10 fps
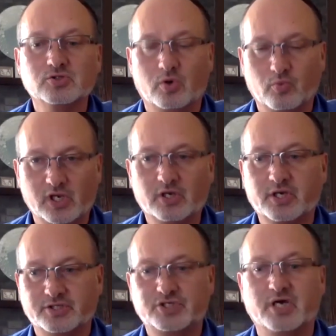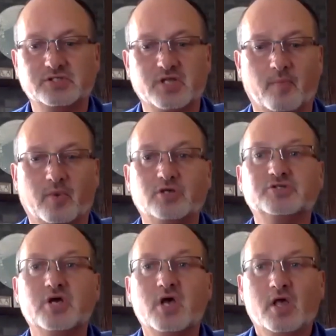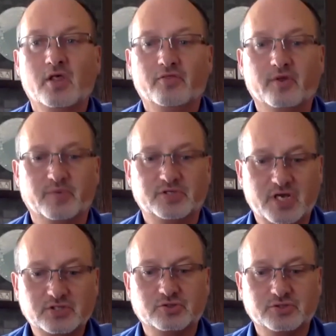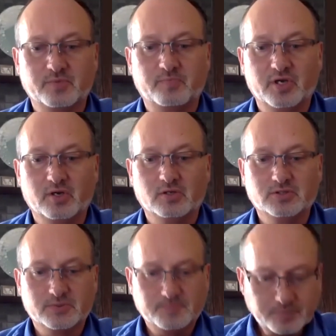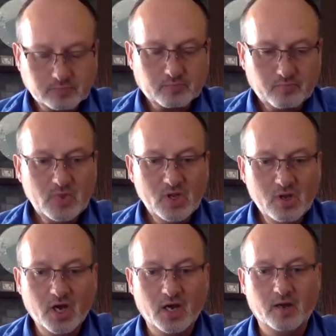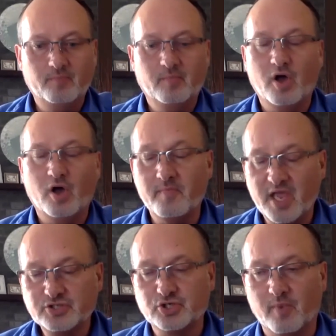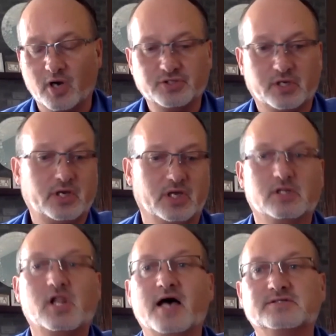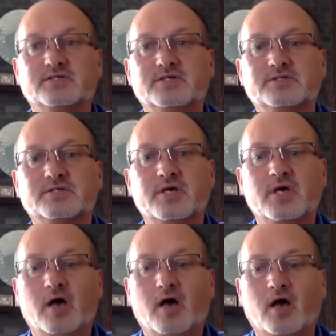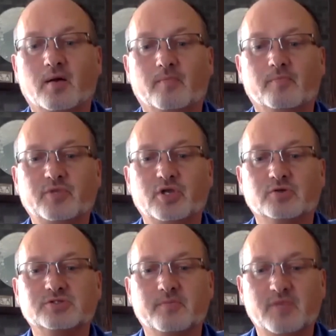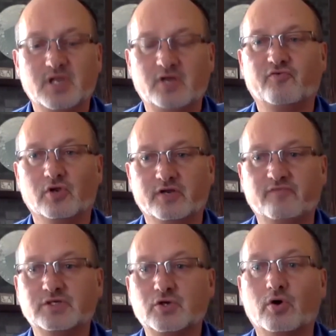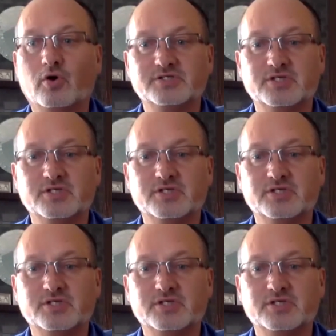When we look at Chuck's numbers, the potential to build on the major market classes, some meaningful inventories